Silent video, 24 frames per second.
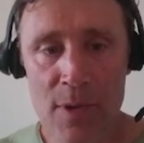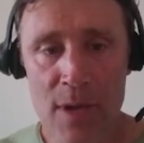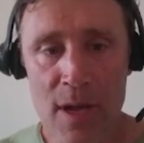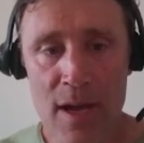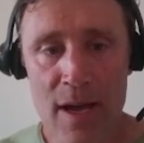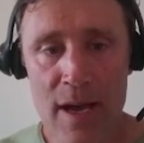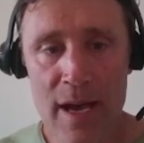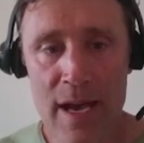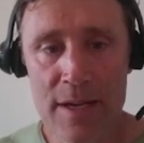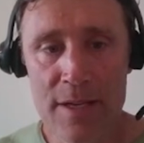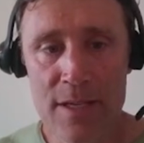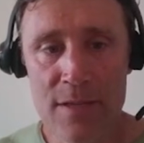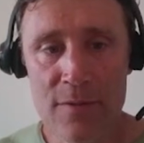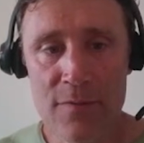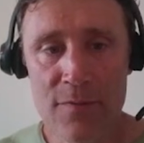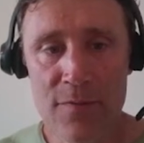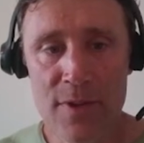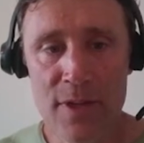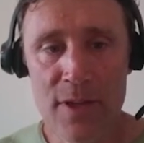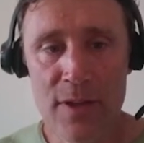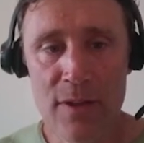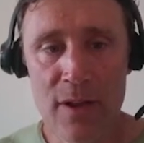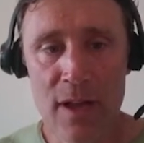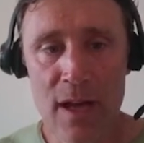and just
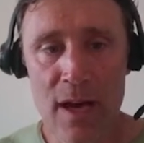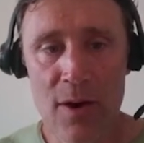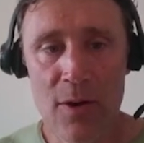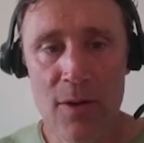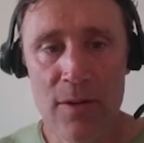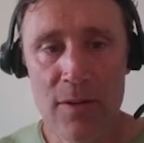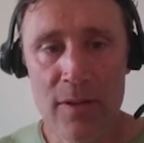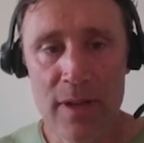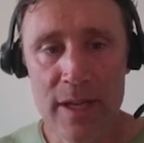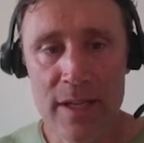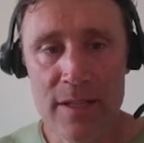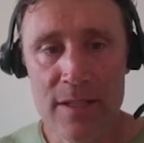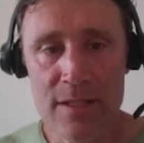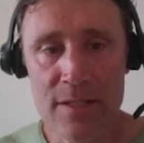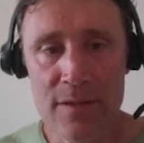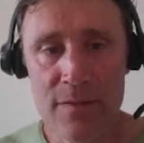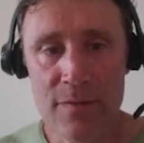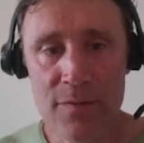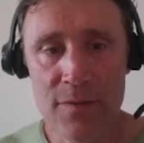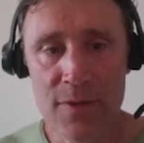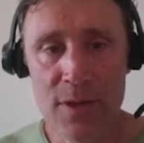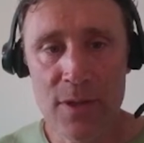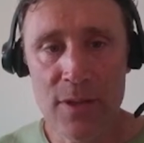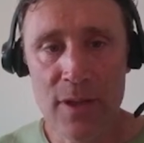feel out, like, does it
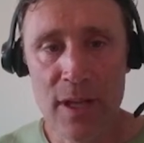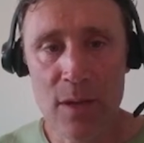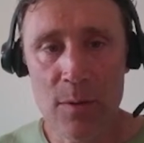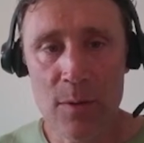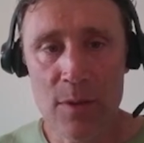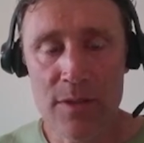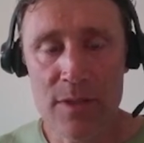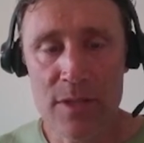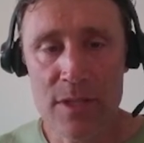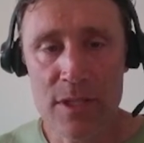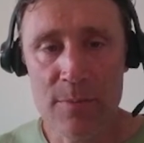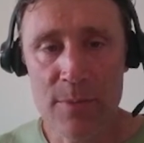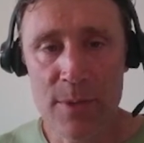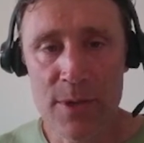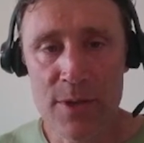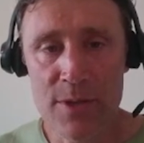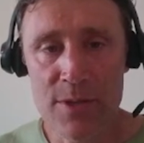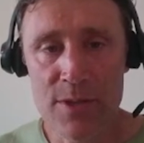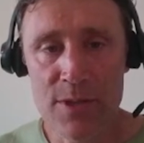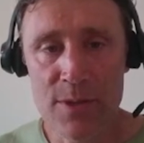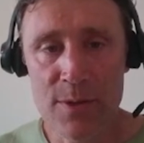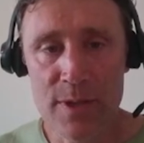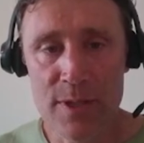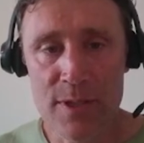feel like what the spear is
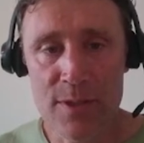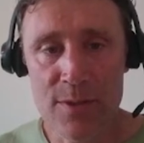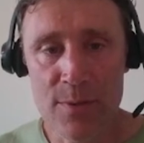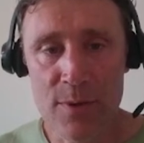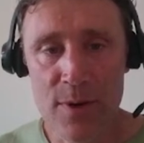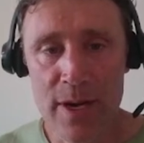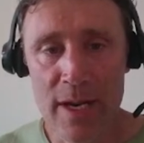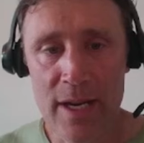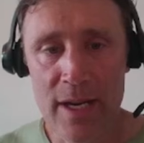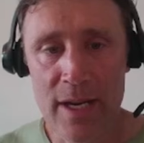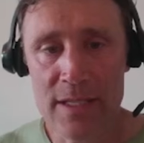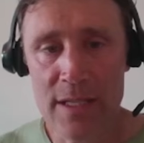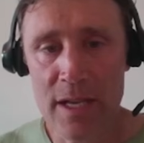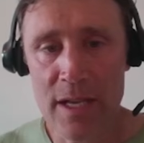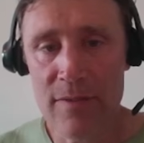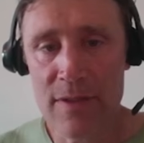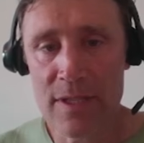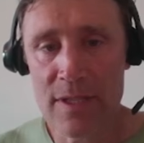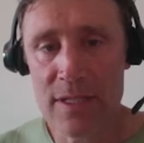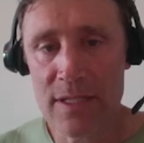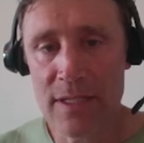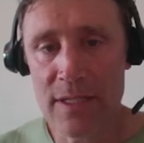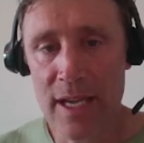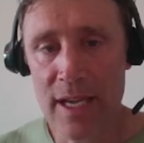doing is right? Because
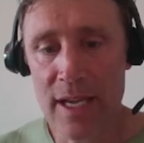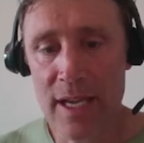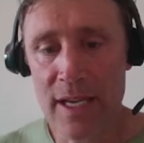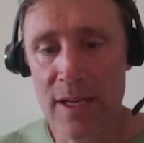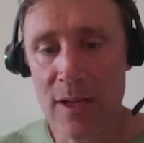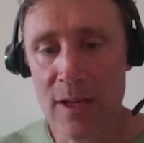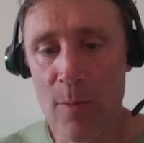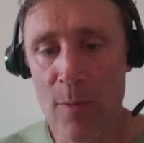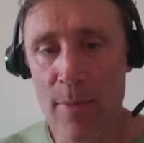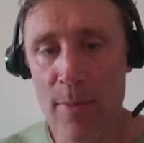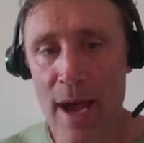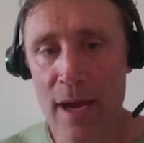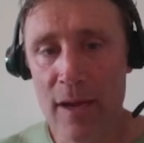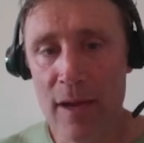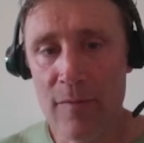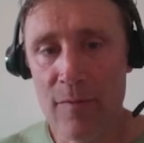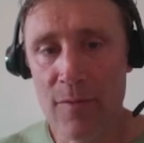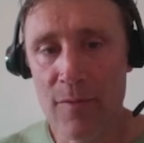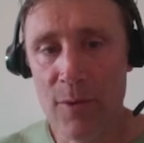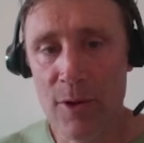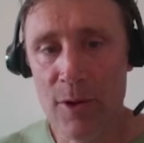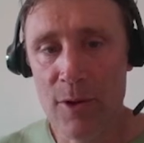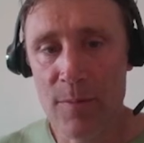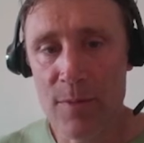obviously I can go back and
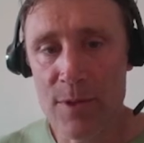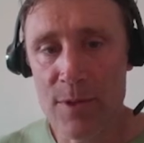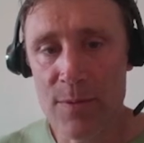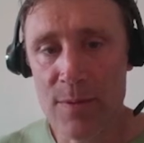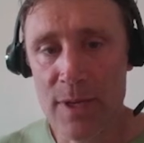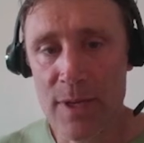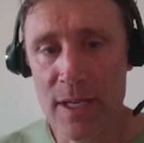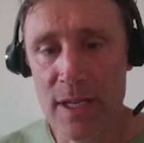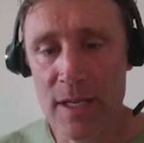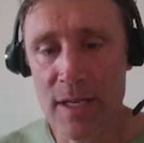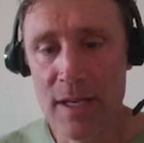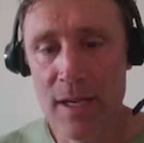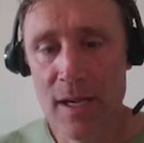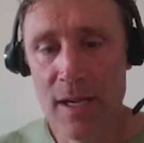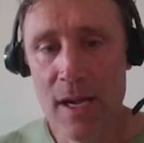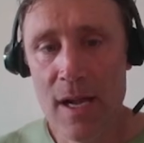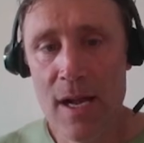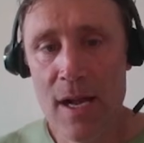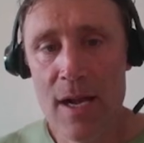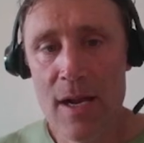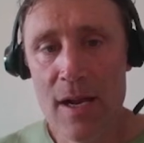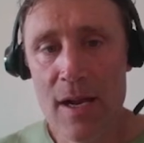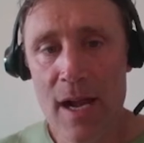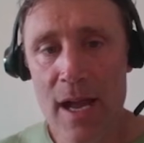forth between it,
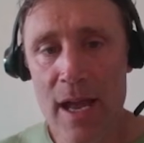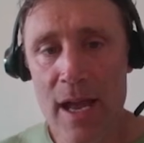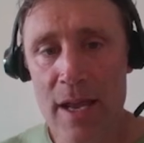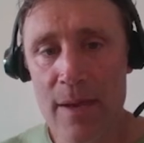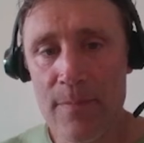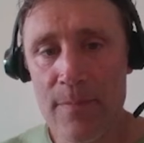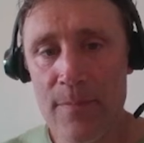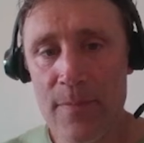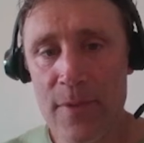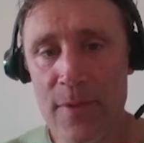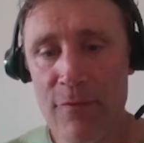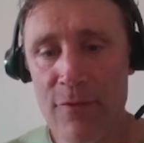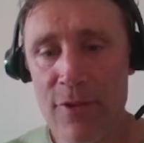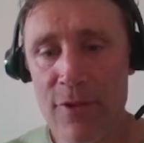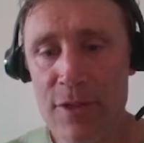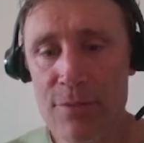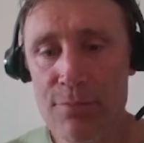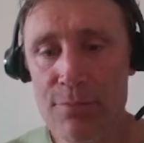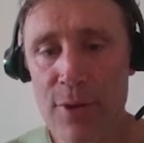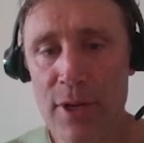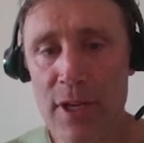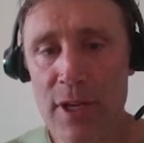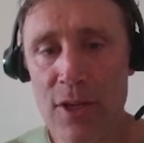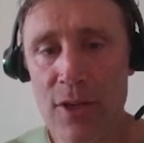and it feels
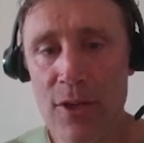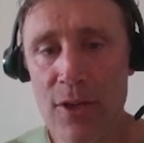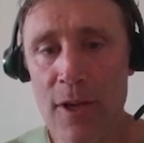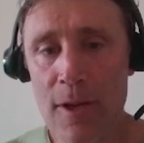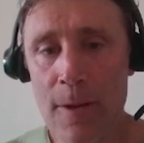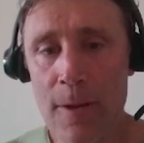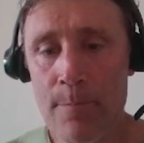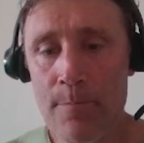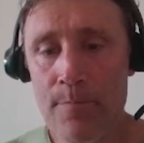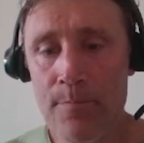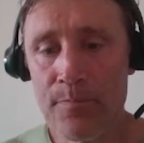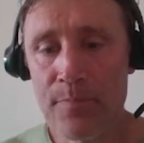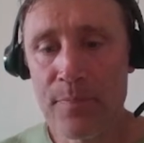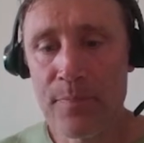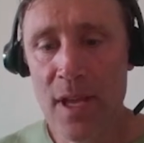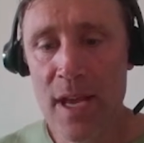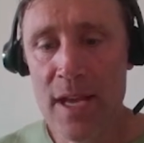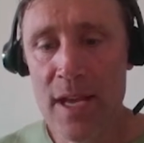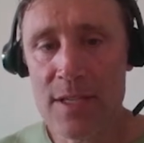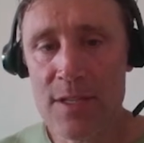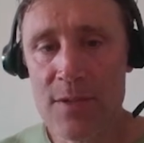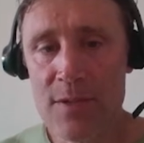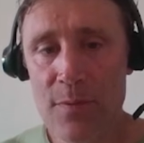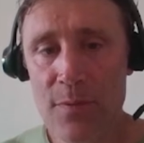pretty good. I
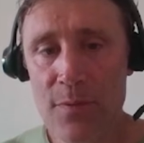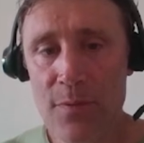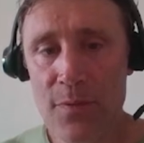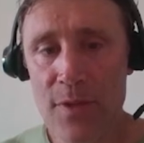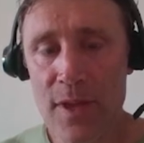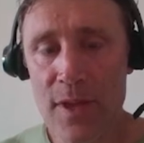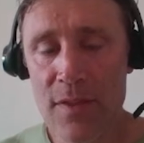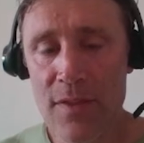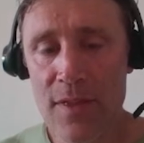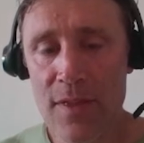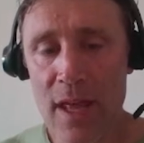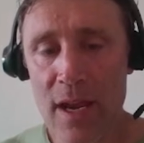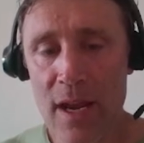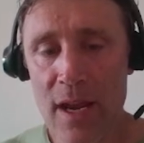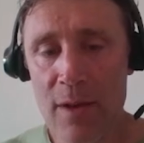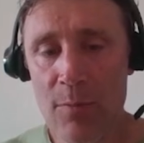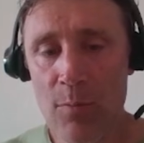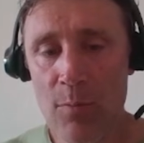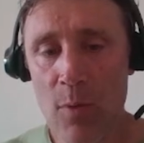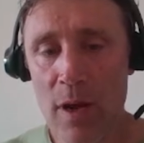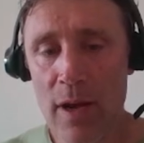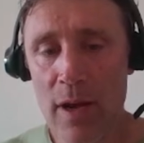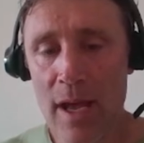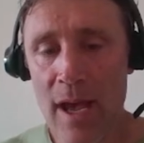just think that I'd
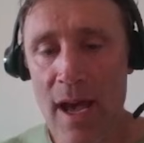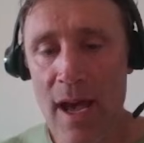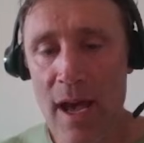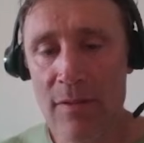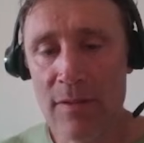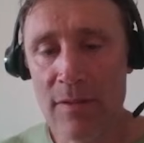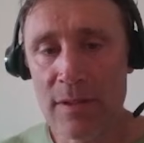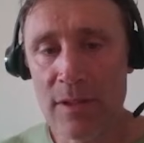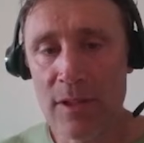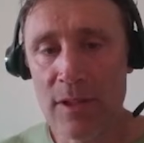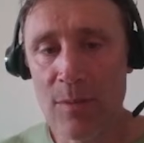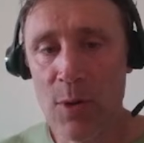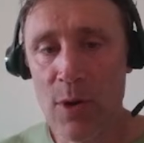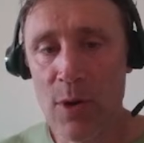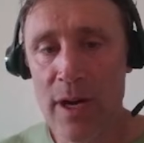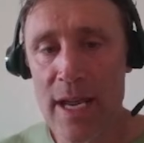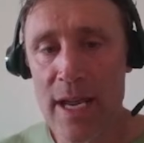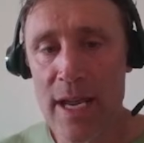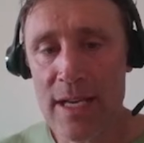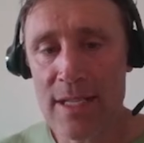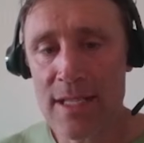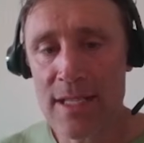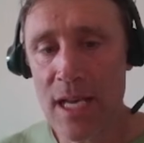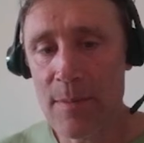want to have a little more
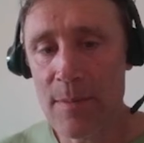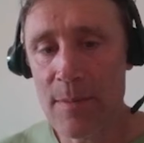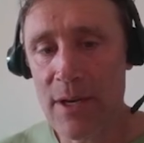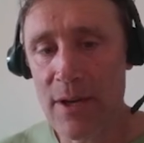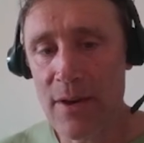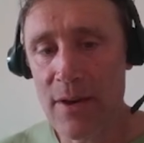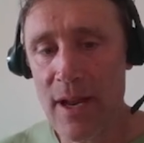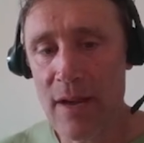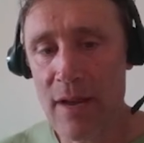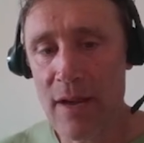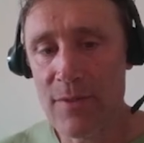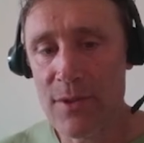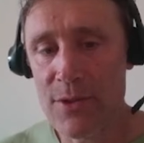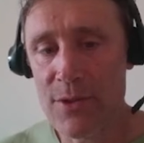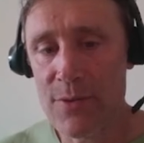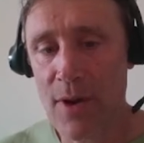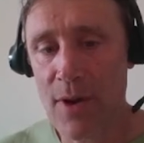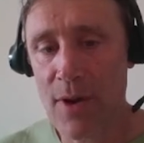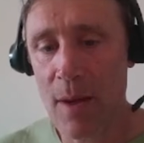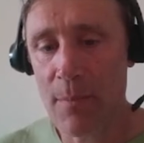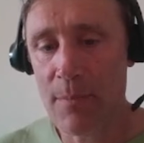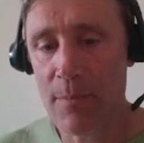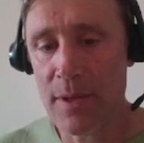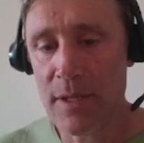hang time here and have the
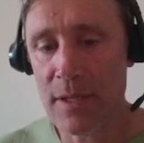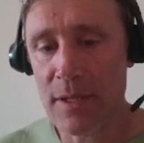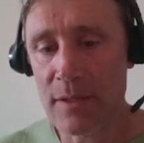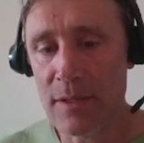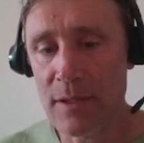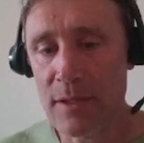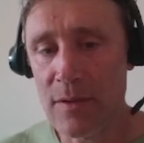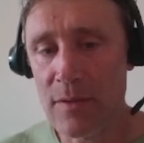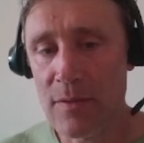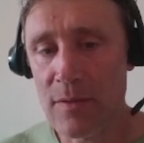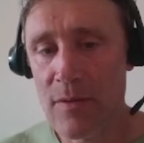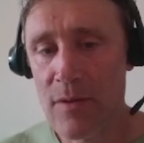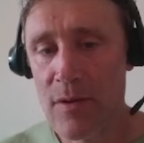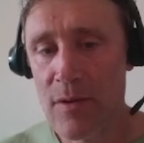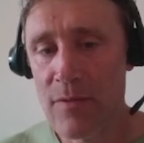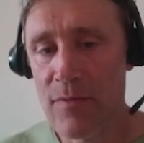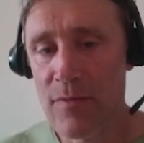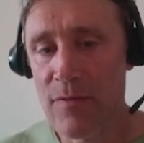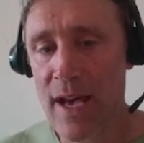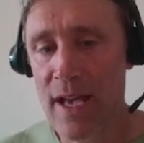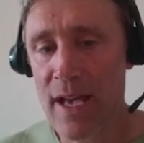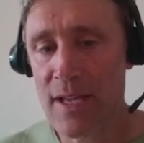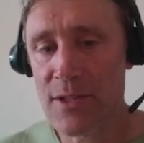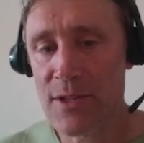drop be a little
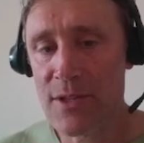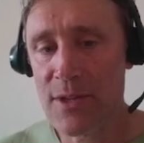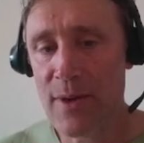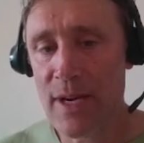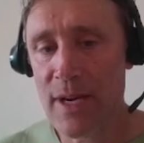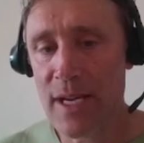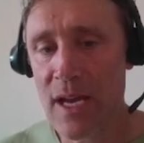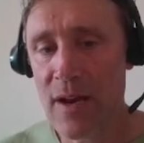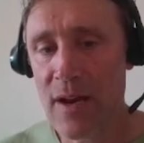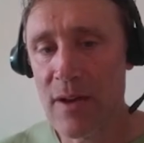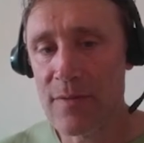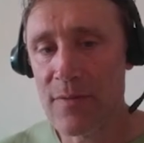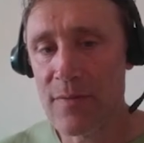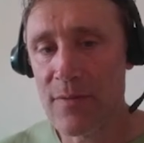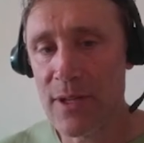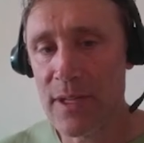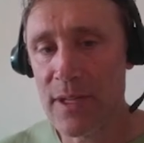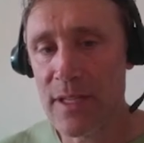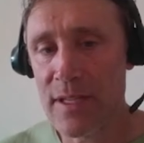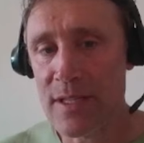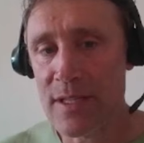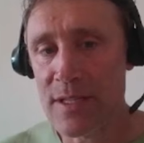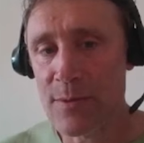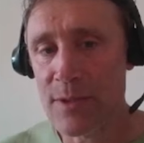faster. Right now
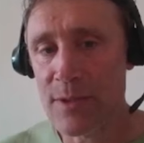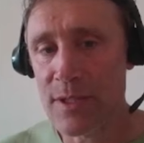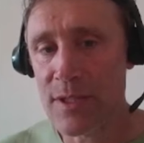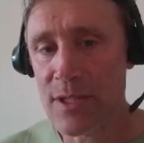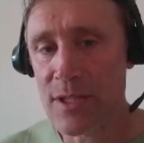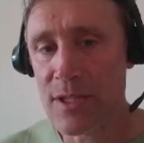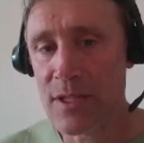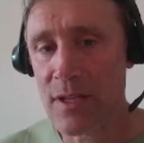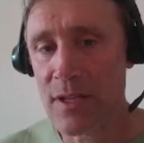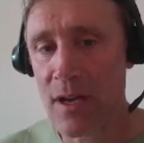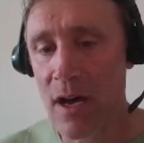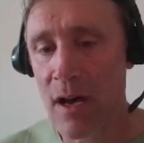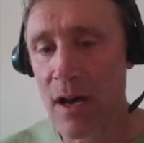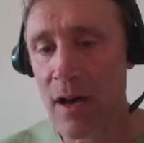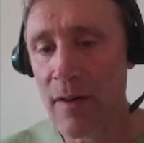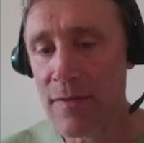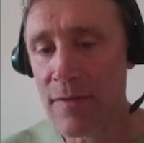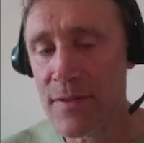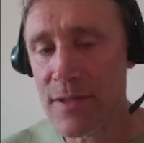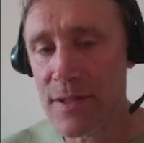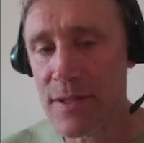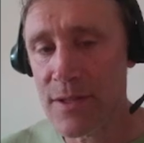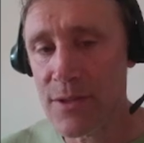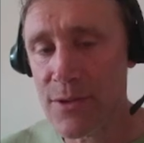it's really
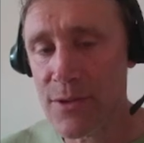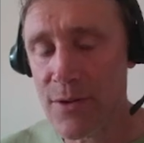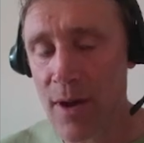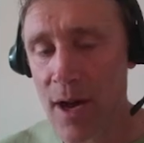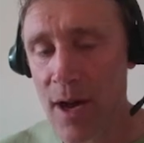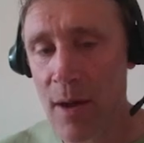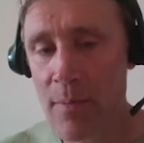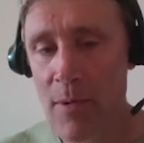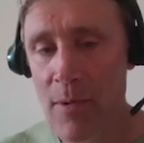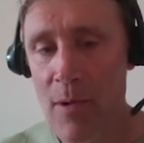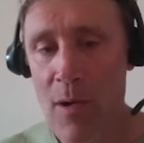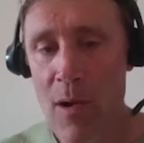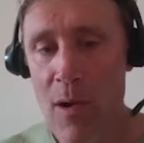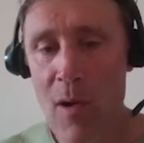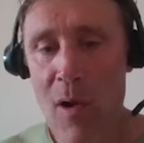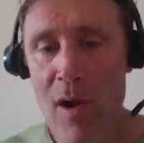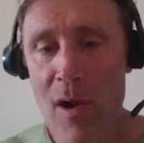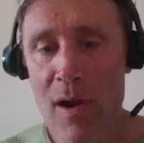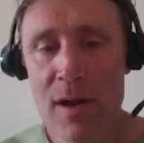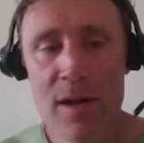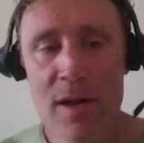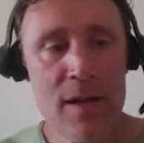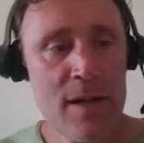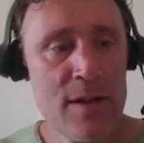soft, this drop.
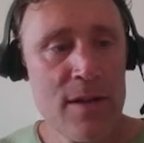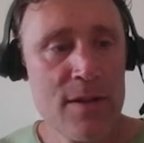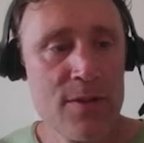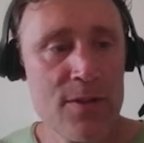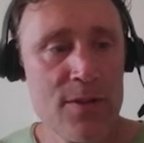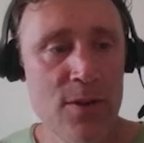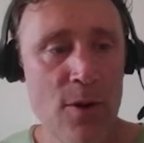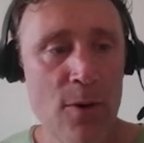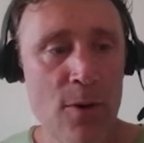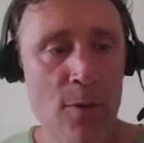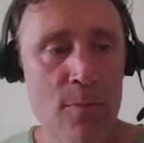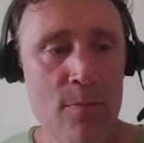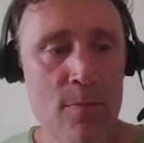So